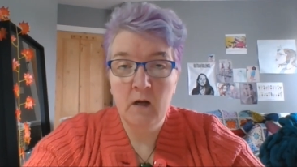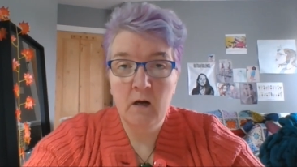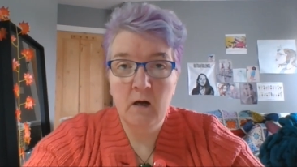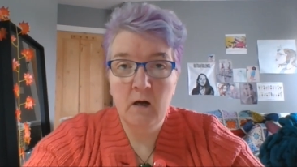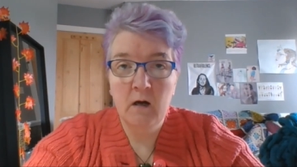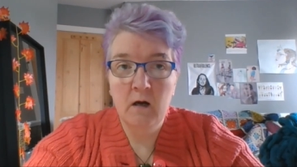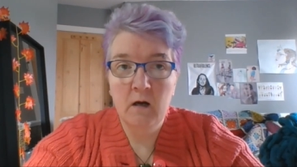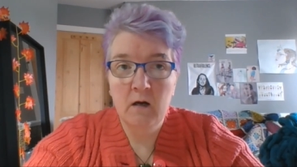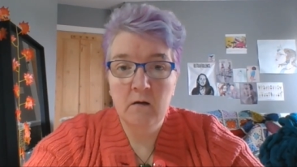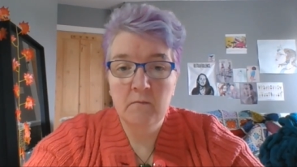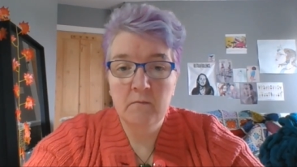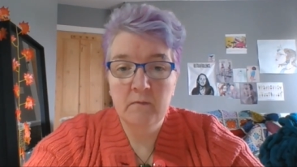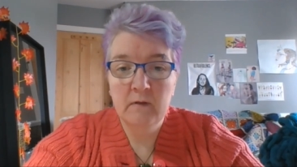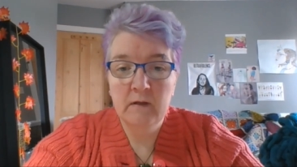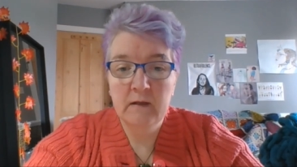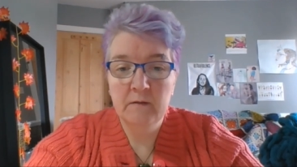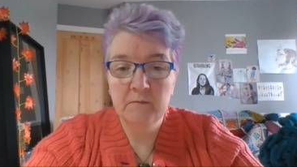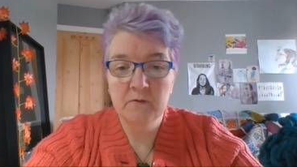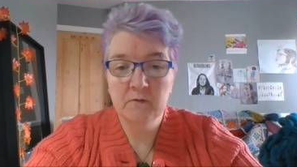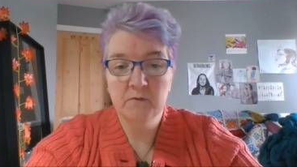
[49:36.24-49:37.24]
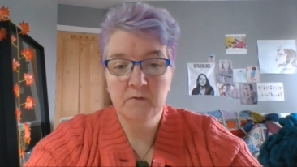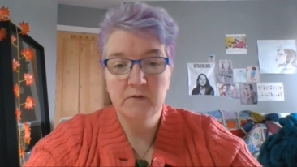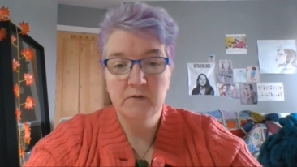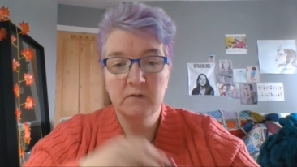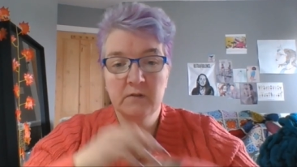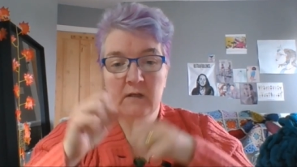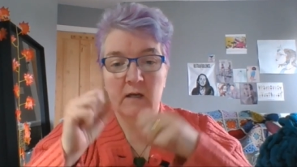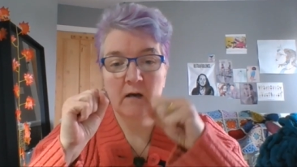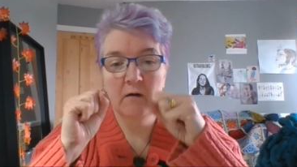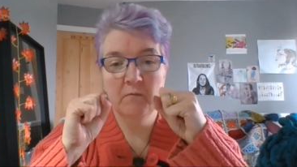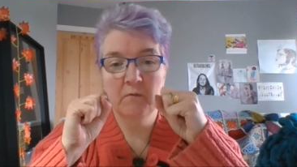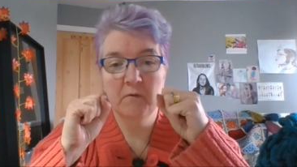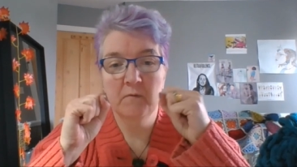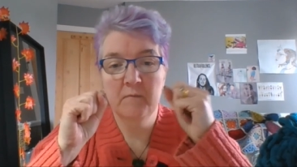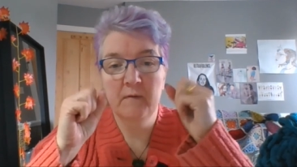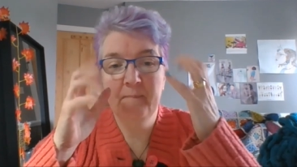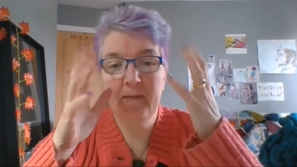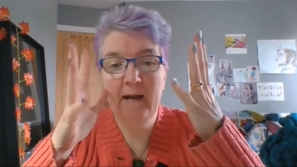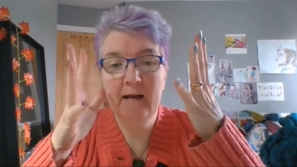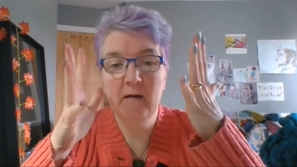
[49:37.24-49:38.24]
Um, it was also to help with
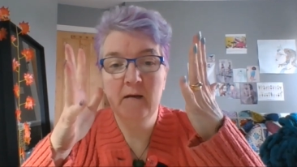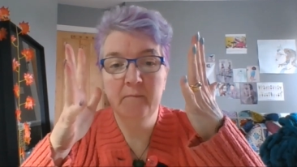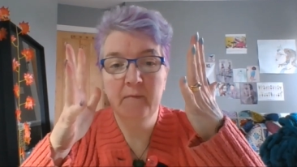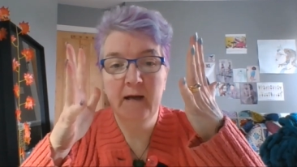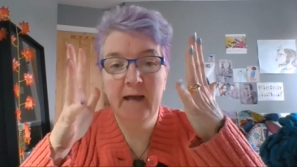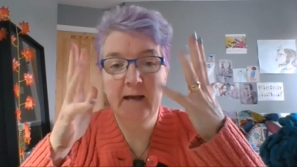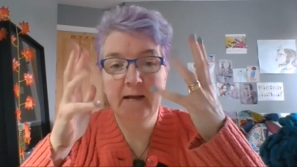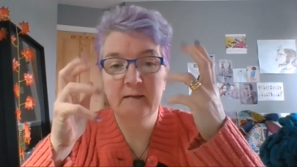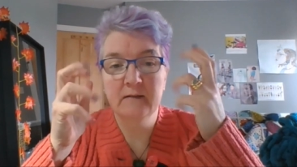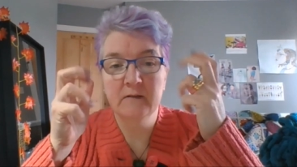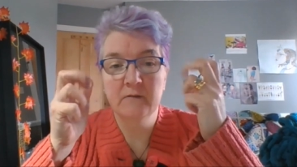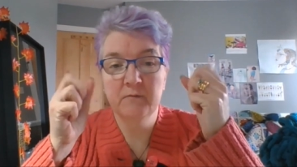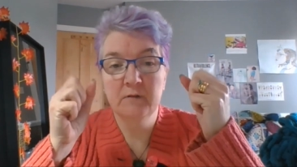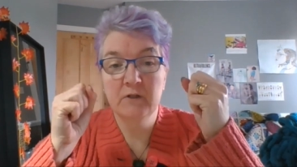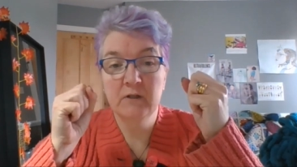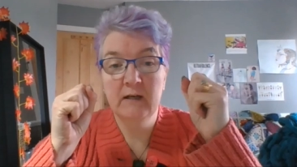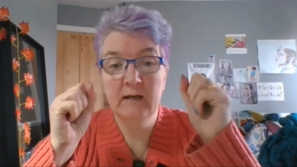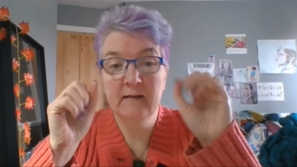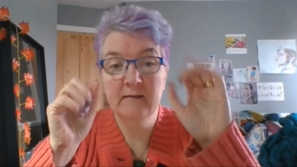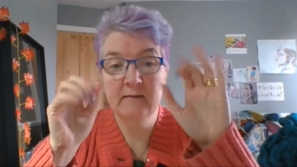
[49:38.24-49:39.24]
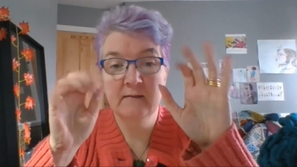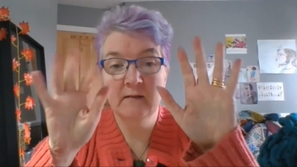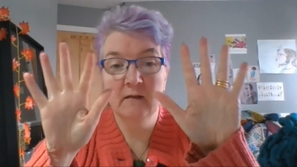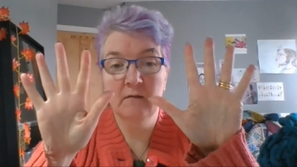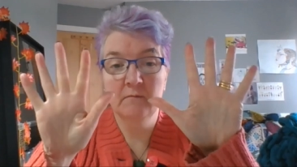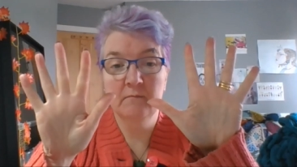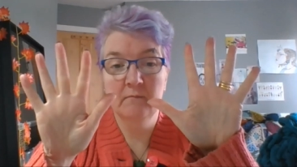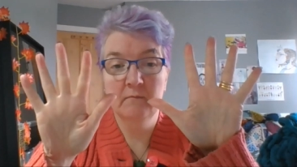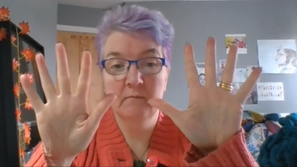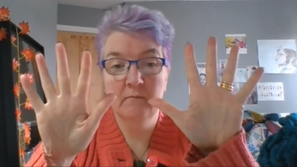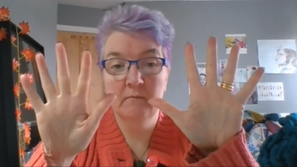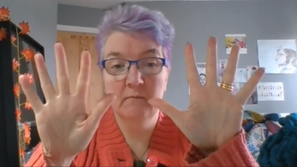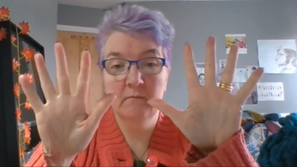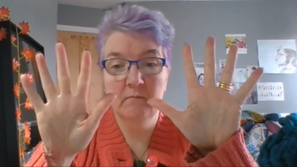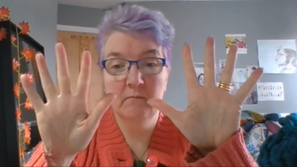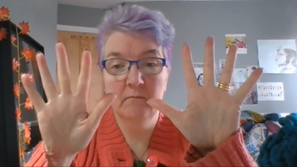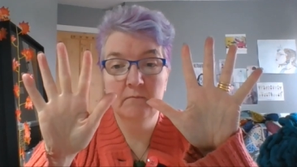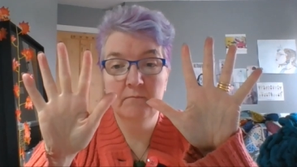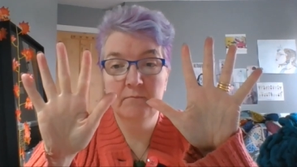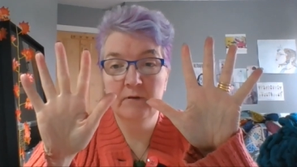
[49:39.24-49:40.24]
the pain in my hands, which it has done
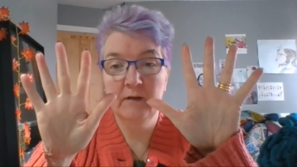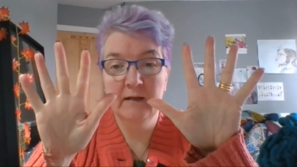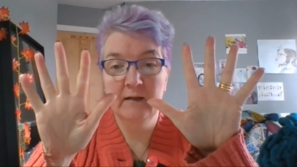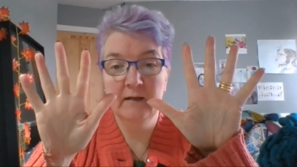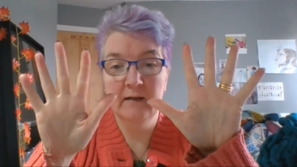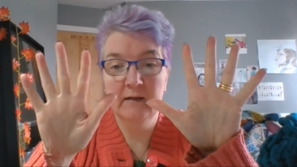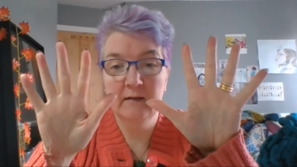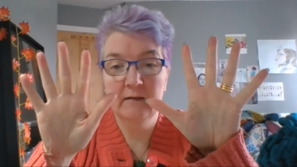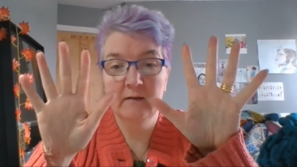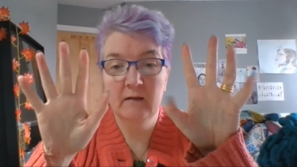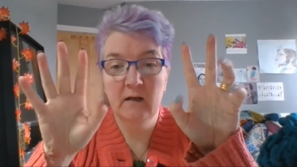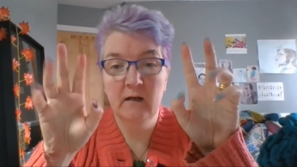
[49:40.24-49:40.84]
brilliantly.